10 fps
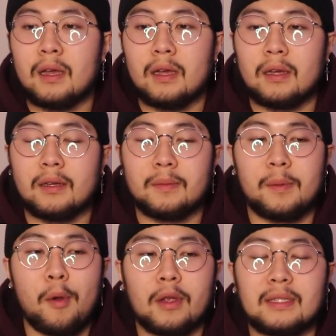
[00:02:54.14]

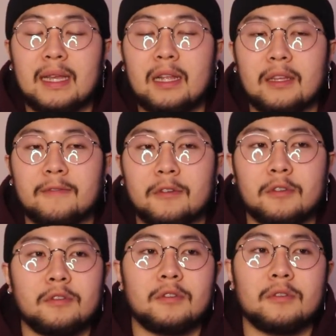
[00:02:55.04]
a personality for
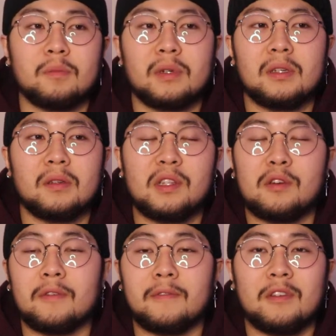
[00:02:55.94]
YouTube, but I
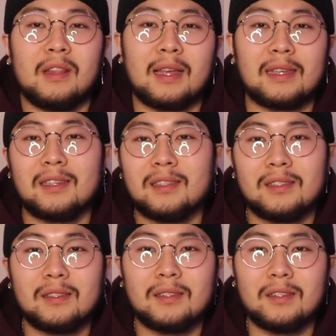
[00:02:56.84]
don't feel like it.
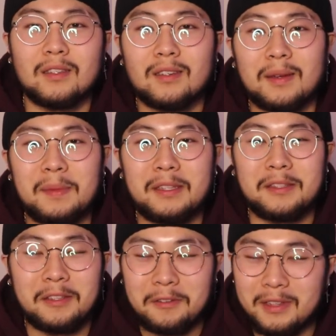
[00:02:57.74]
You know, I've
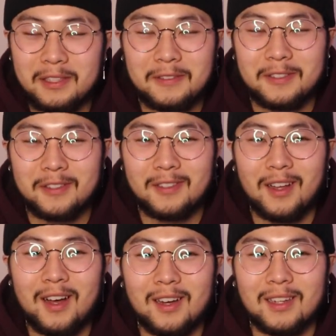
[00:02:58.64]
been doing this for so
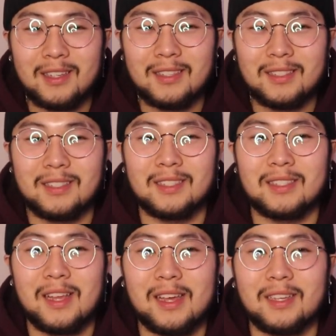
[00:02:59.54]
long, and it's
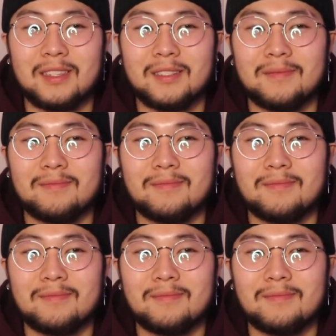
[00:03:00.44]
just like,